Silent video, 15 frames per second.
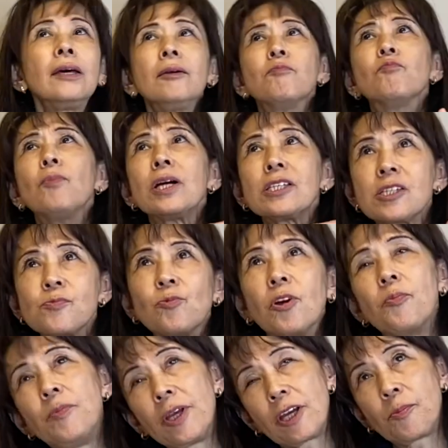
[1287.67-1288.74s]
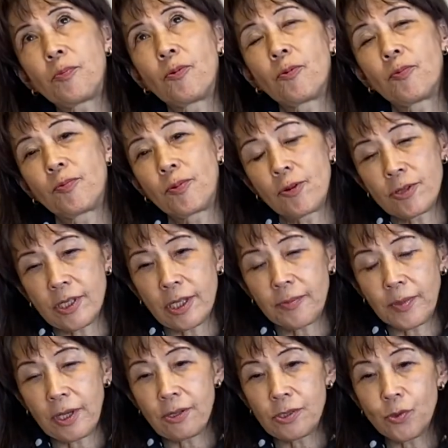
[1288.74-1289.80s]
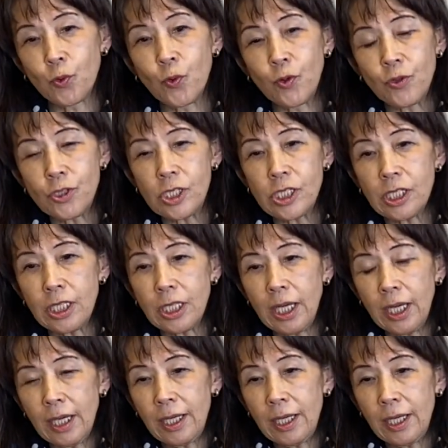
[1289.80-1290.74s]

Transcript: much more bigger project because urushi